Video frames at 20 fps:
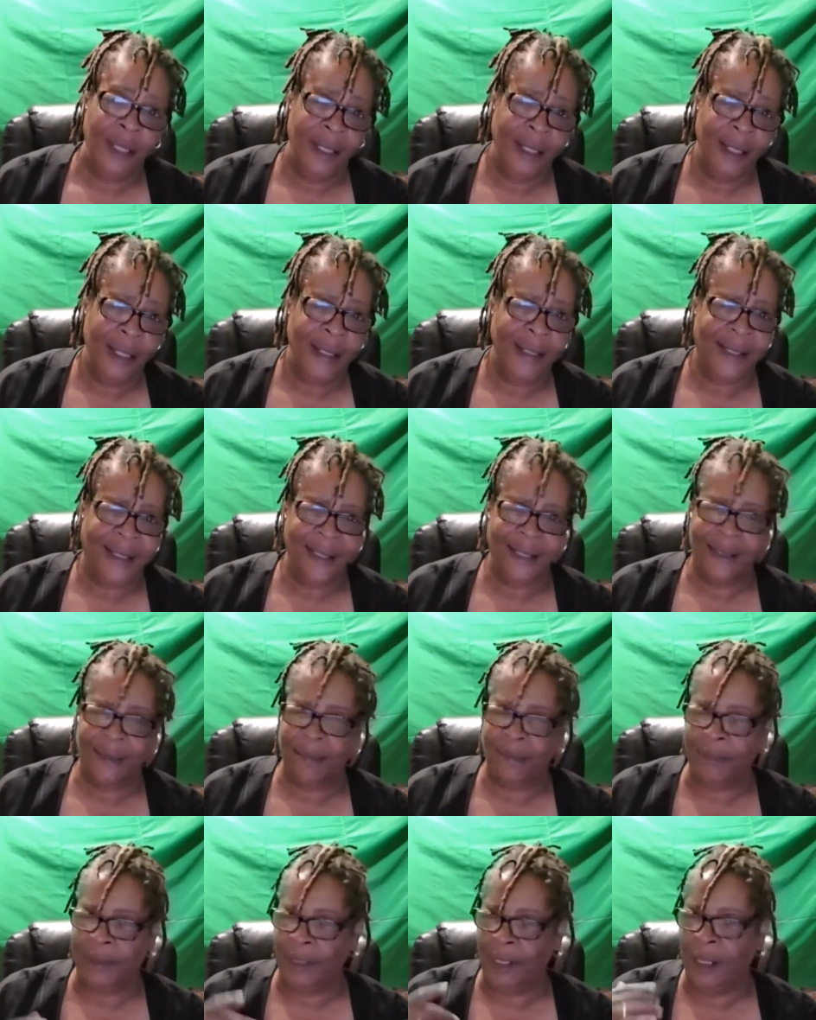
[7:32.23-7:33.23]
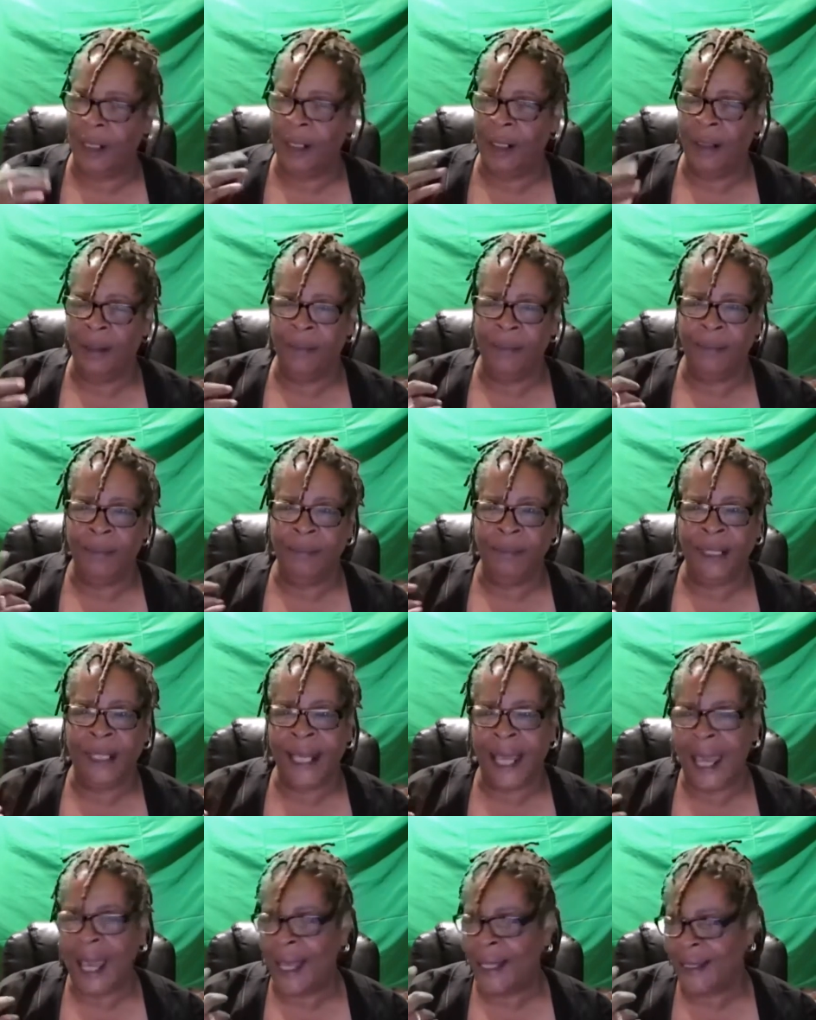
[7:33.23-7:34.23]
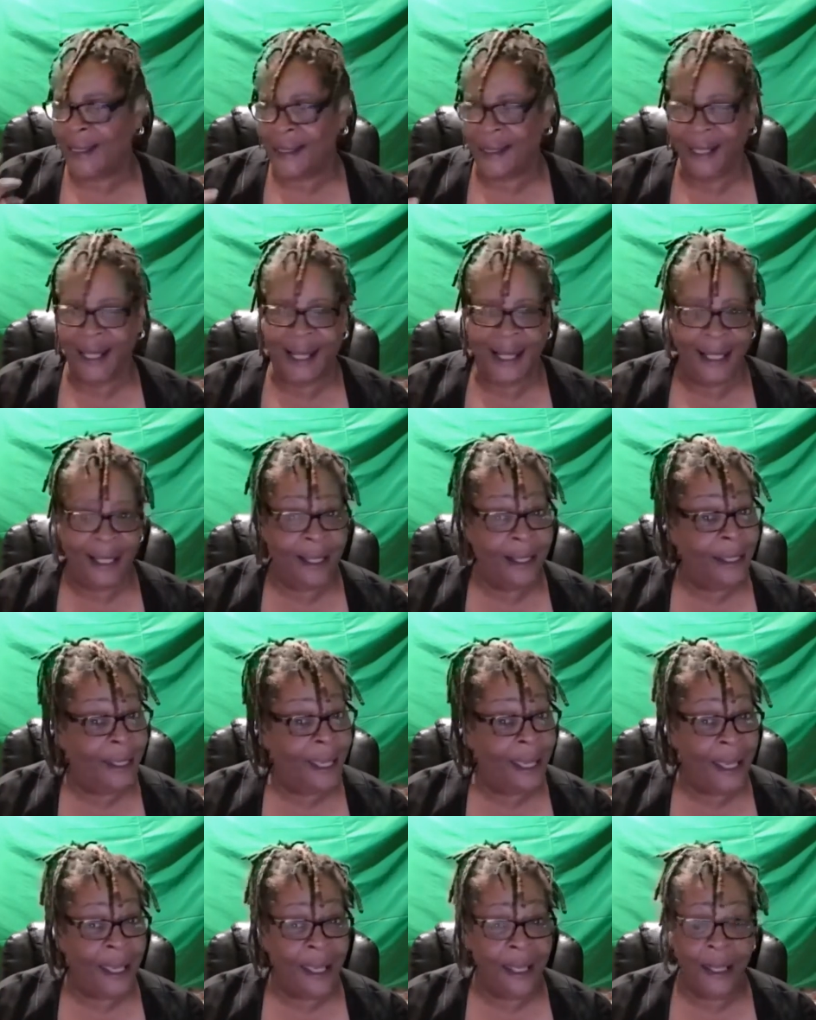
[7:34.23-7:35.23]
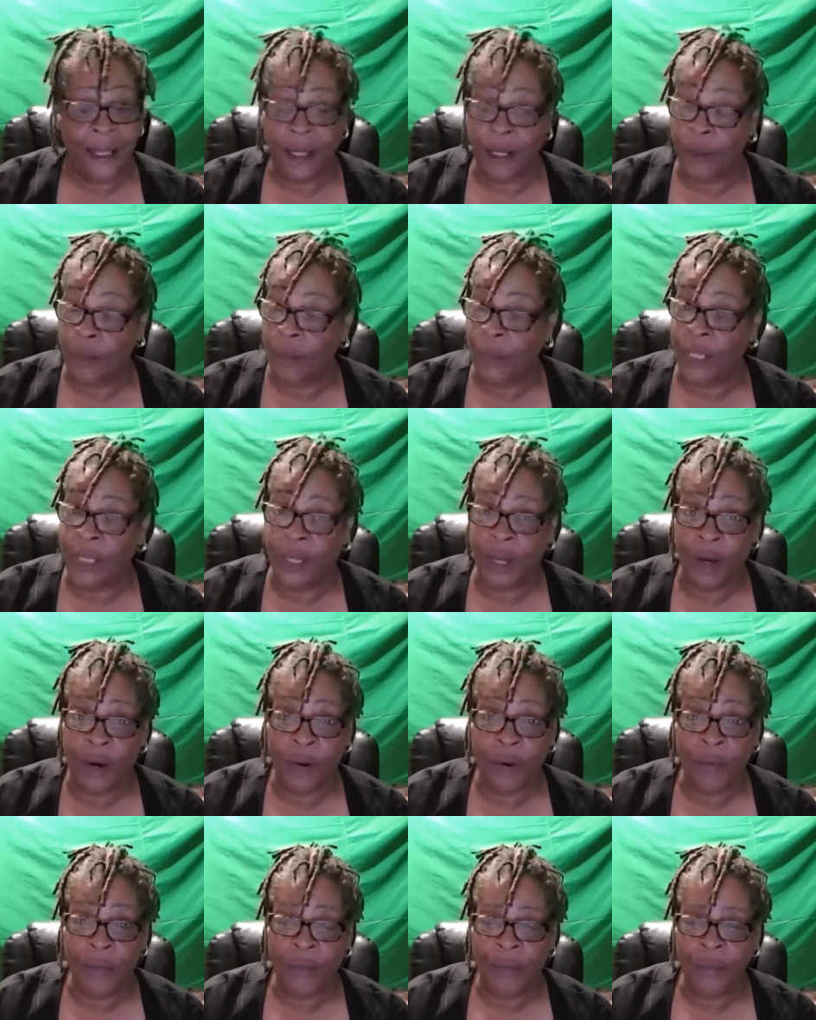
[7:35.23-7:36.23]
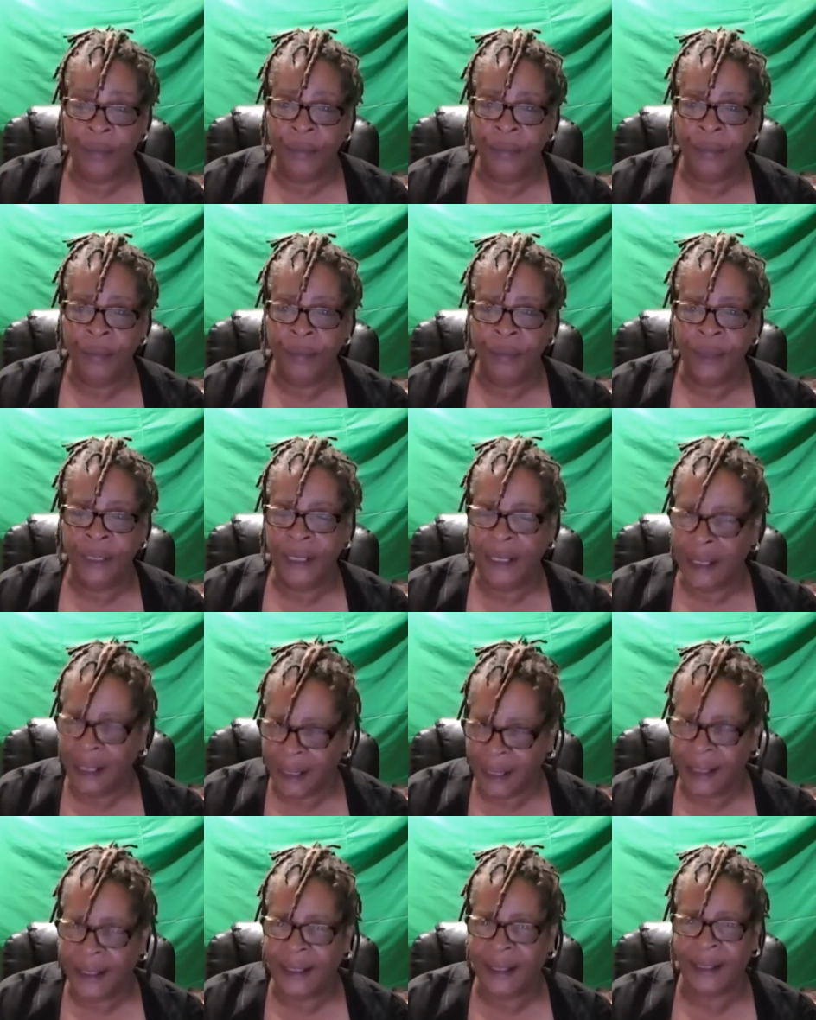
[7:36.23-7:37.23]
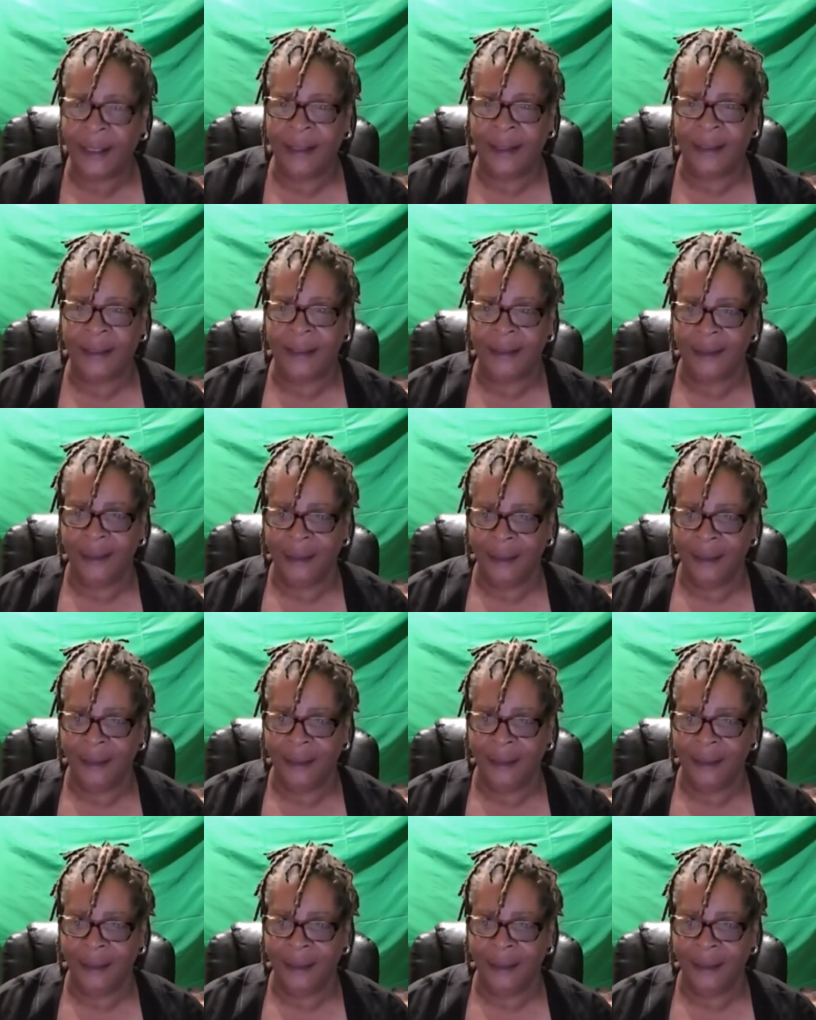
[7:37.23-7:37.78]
Look at this uh, gaslighting. Again, here we go. Look at this.